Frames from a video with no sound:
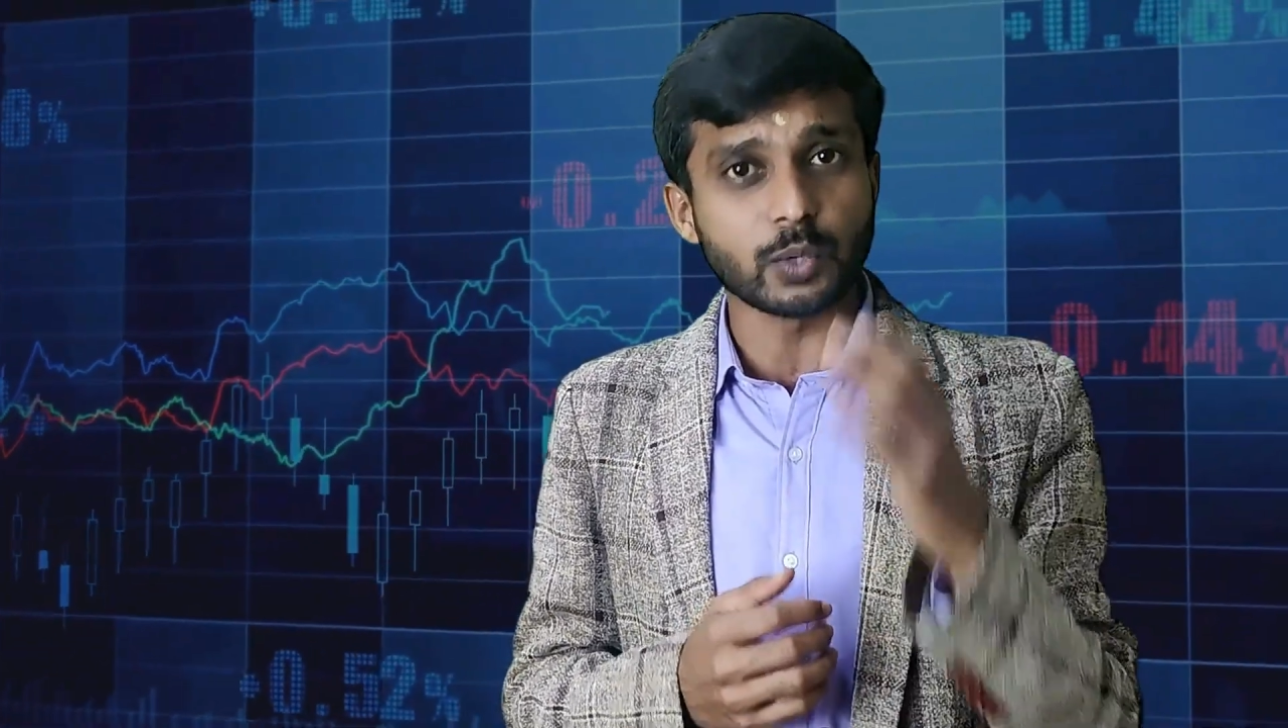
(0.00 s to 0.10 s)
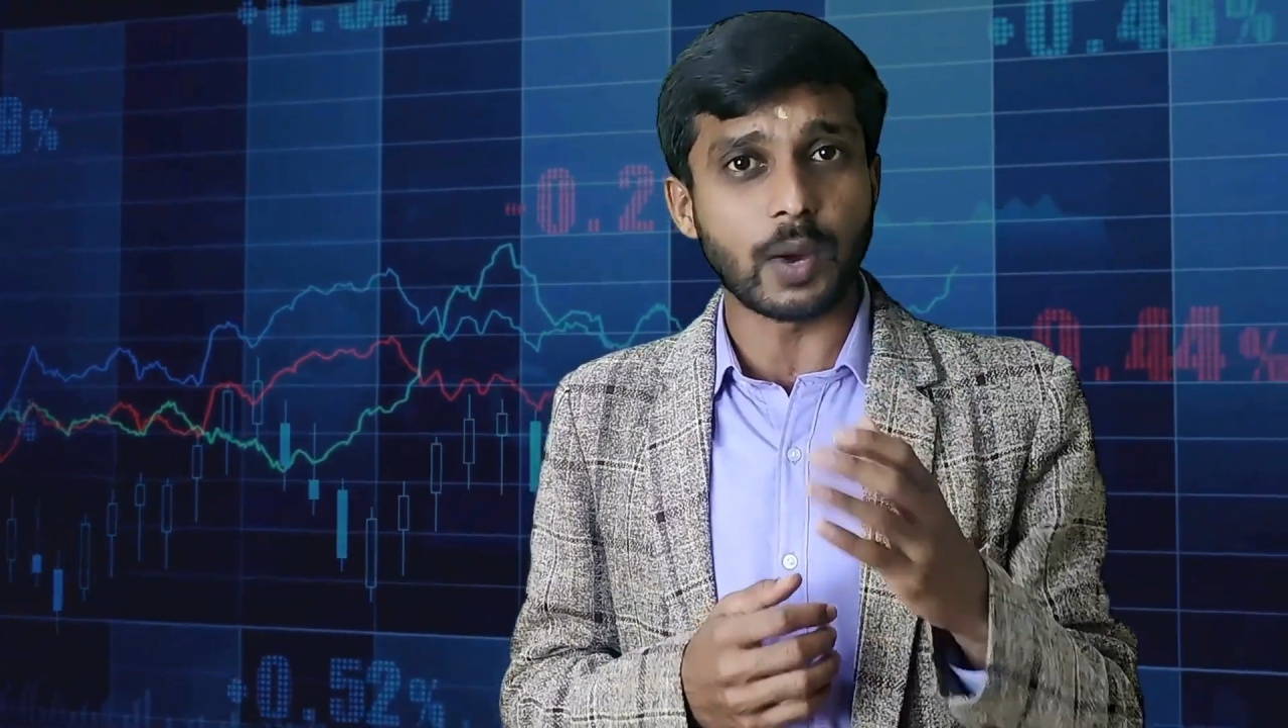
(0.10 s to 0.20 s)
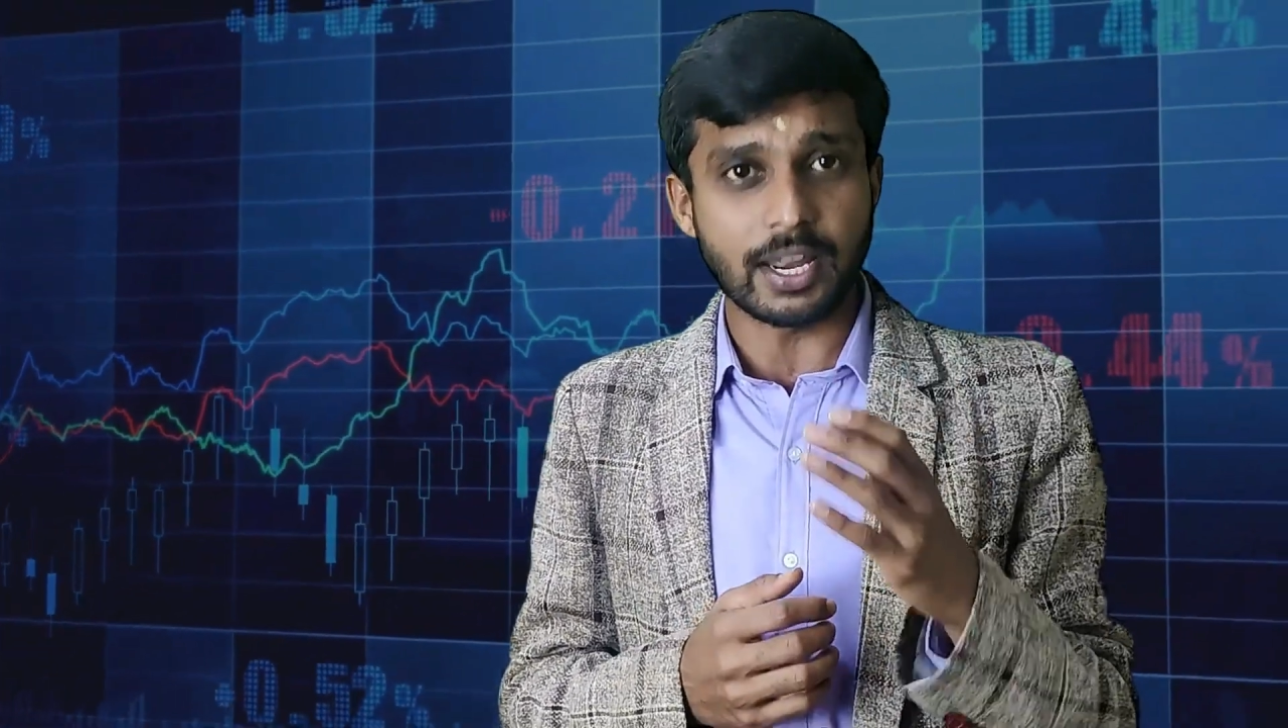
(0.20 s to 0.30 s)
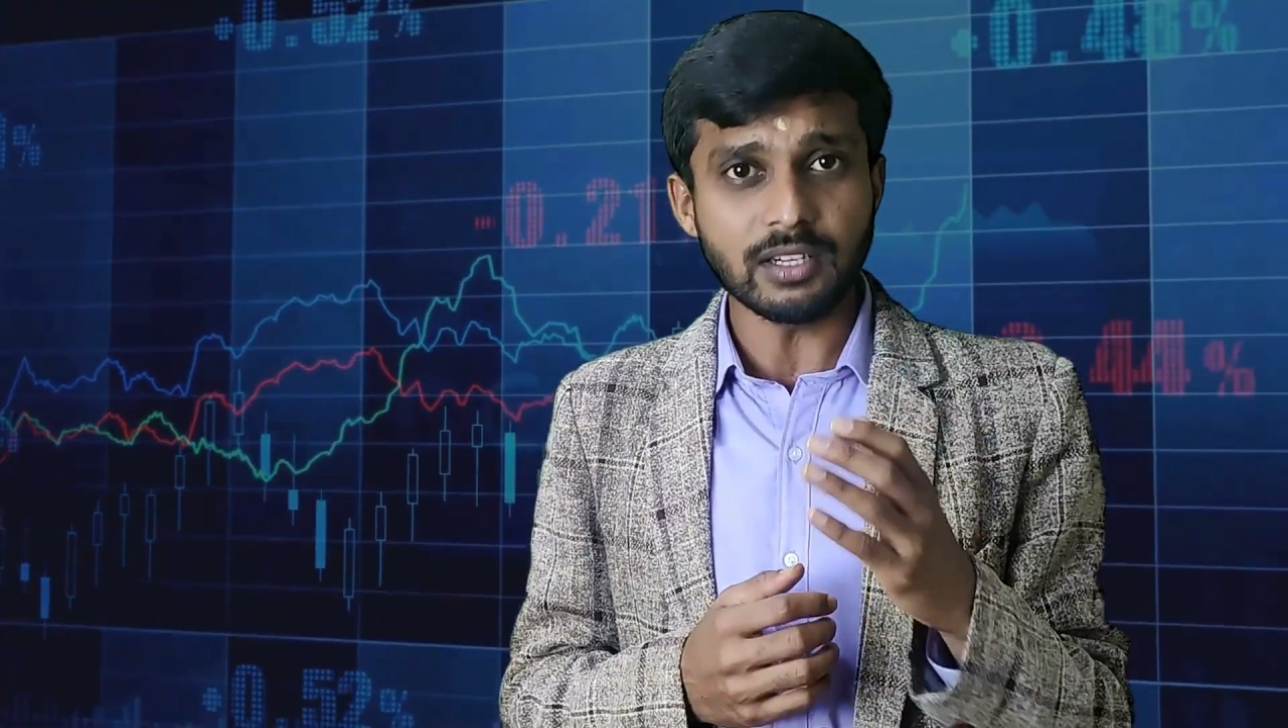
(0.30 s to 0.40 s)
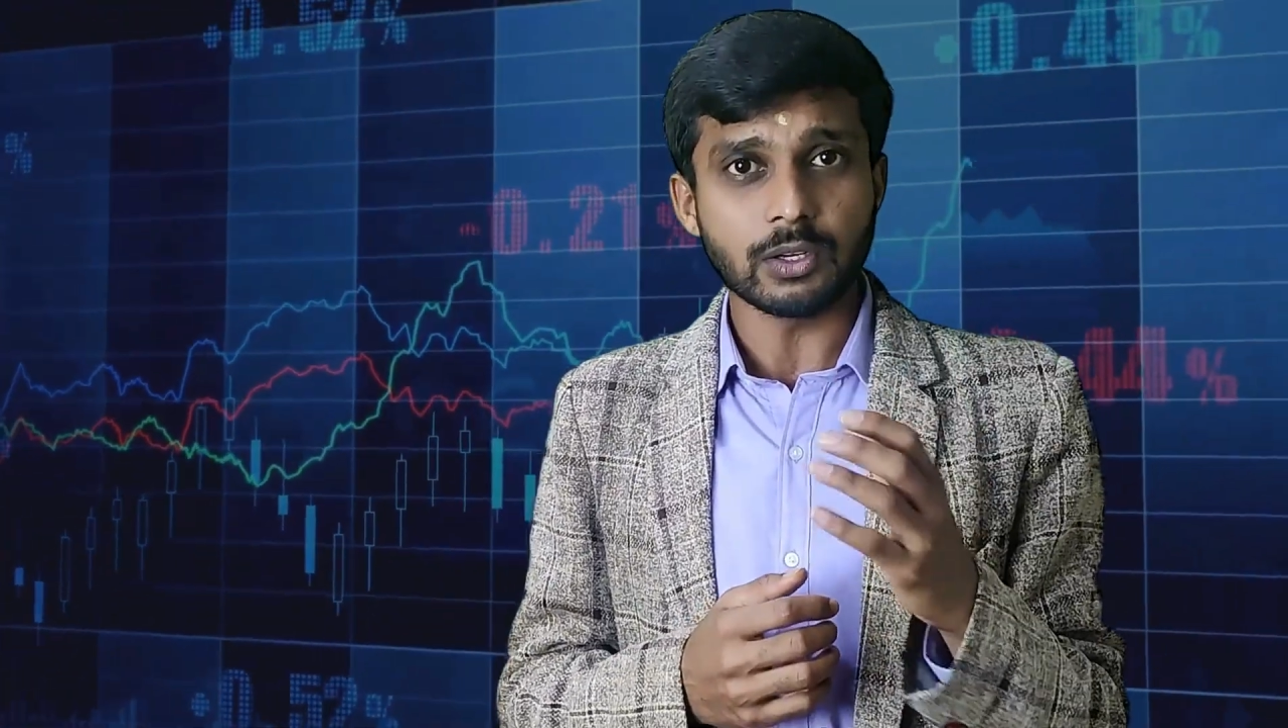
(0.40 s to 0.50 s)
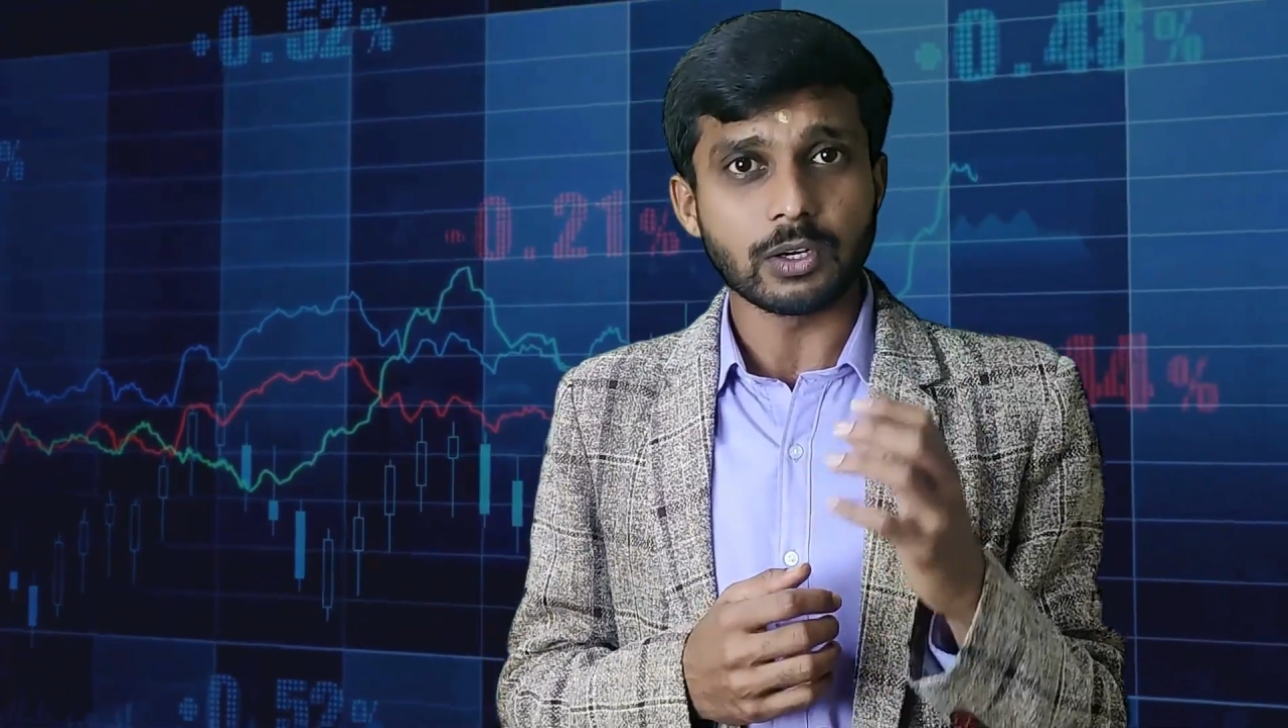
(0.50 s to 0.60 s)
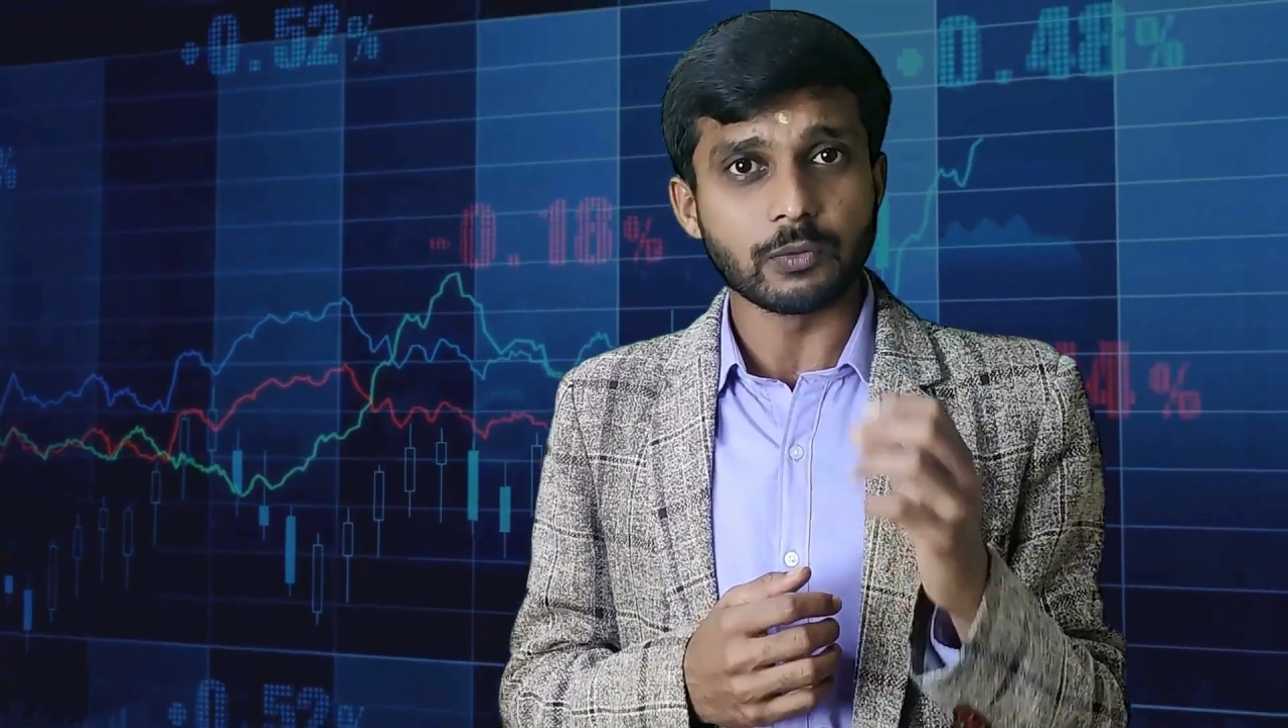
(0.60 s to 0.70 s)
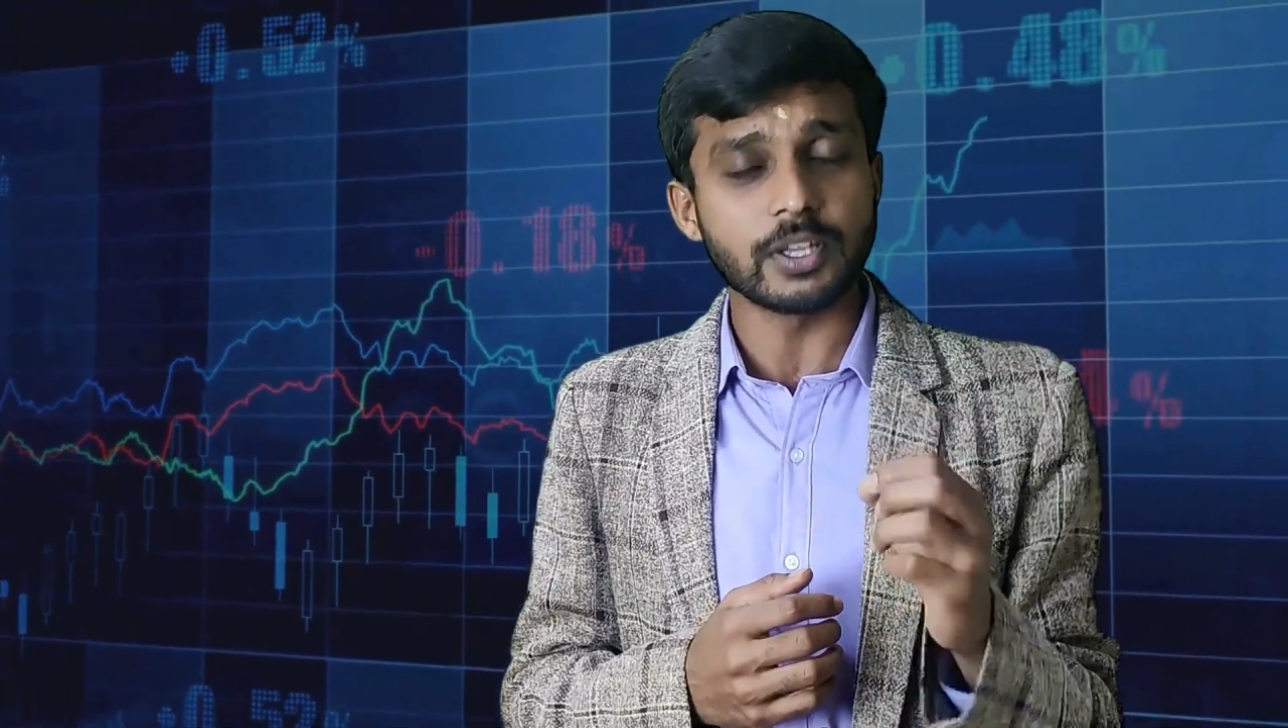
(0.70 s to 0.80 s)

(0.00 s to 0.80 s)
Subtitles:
are the one